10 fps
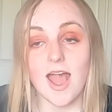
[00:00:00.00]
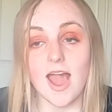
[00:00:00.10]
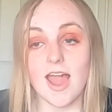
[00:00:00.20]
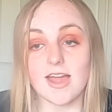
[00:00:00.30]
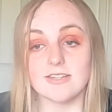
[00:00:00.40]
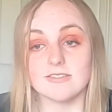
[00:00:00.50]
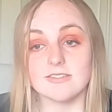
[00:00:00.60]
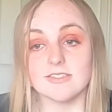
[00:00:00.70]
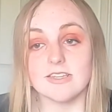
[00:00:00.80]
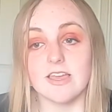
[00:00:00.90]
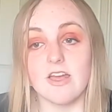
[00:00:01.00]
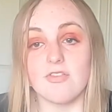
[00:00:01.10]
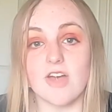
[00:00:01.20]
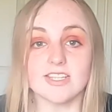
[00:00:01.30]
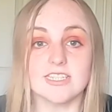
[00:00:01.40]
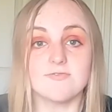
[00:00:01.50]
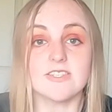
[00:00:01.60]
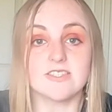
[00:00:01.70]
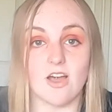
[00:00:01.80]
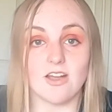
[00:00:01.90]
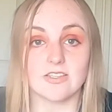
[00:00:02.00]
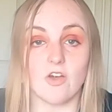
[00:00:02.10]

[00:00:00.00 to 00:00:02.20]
and that is the start